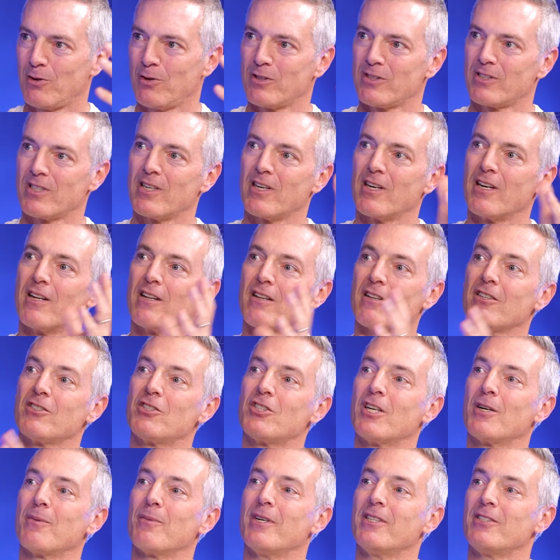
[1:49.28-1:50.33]
was an
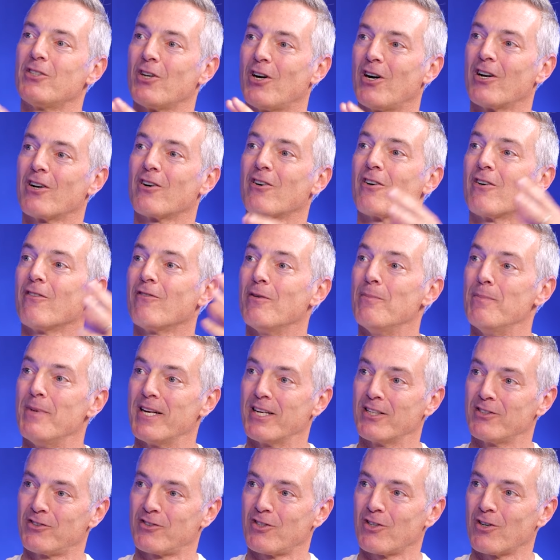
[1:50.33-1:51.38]
illegitimate daughter of a
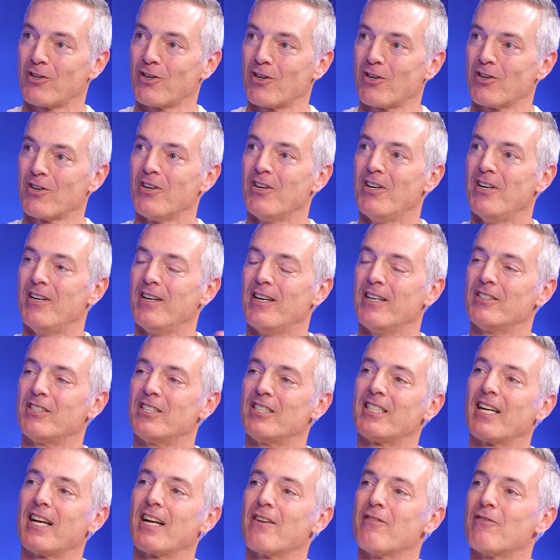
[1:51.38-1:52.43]
minister, and
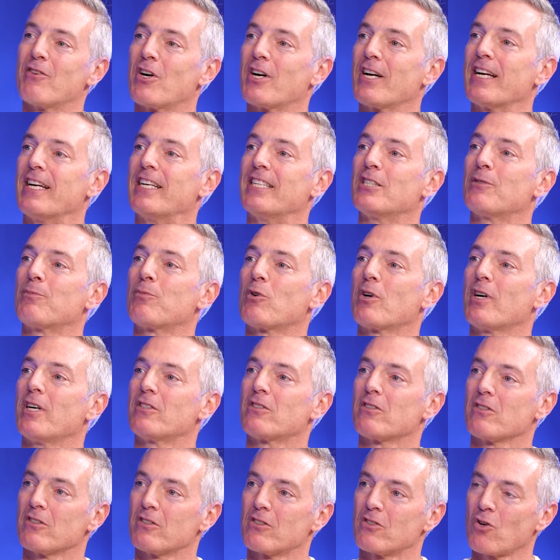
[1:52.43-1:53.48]
she's had a very
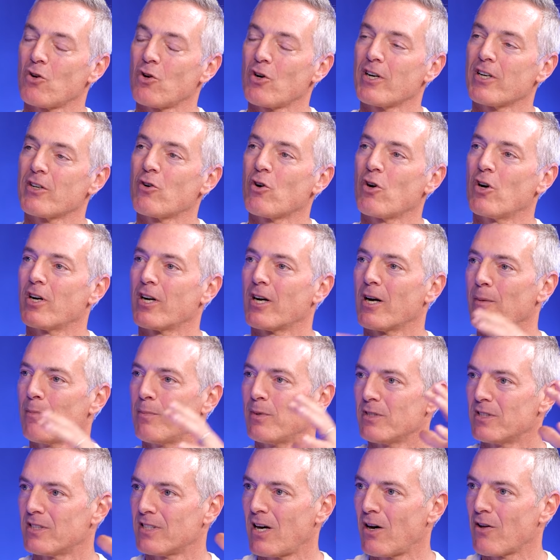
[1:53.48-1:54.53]
inspirational story growing up
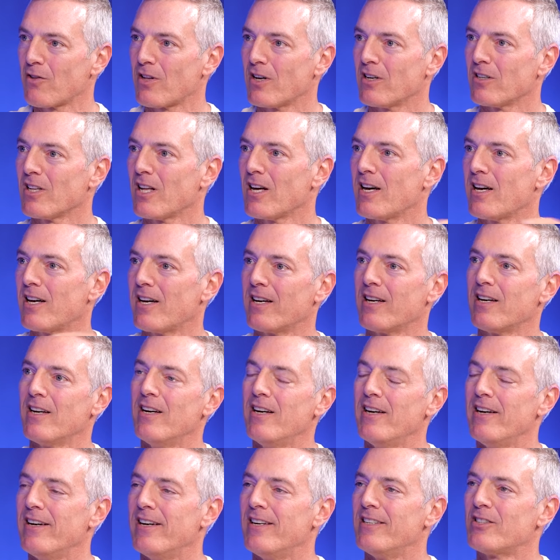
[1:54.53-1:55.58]
in South LA.
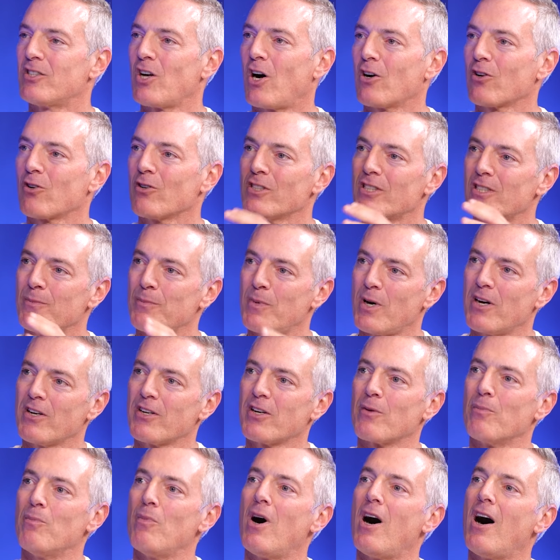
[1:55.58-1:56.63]
Mm-hmm. Talk to us about
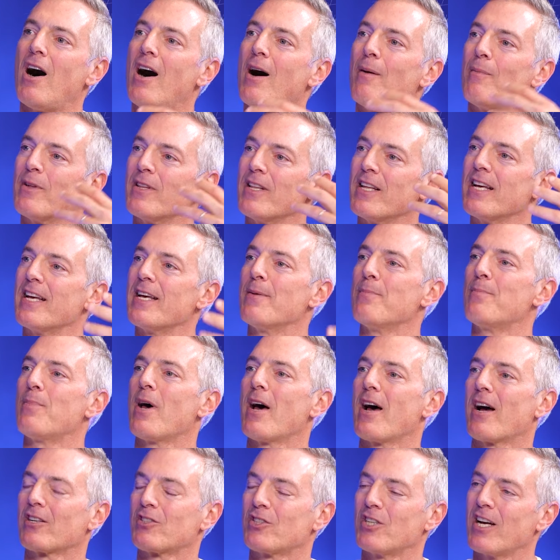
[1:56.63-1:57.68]
your mom and the
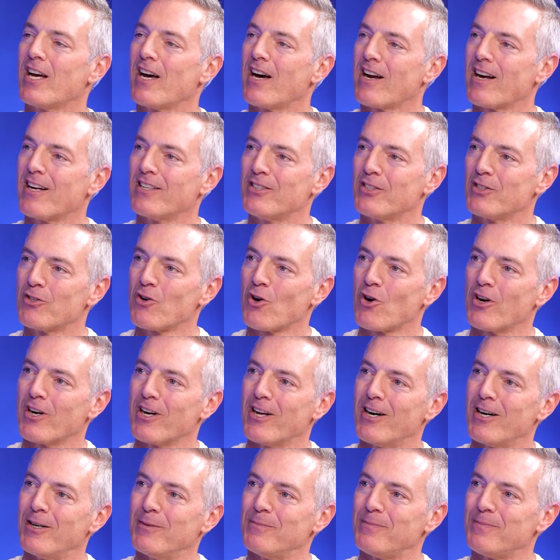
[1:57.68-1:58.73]
impact she had on you growing
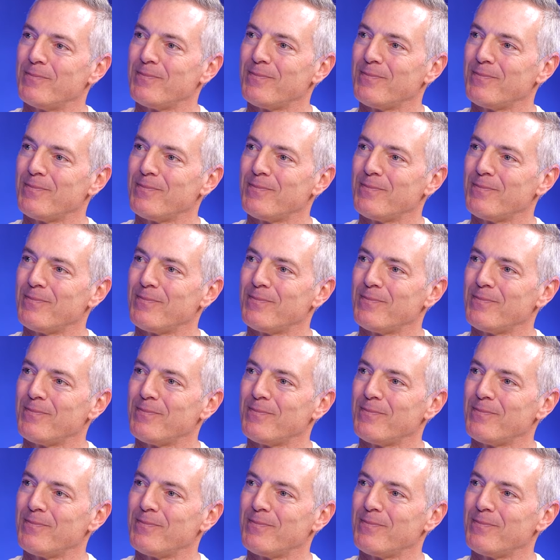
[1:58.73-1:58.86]
up.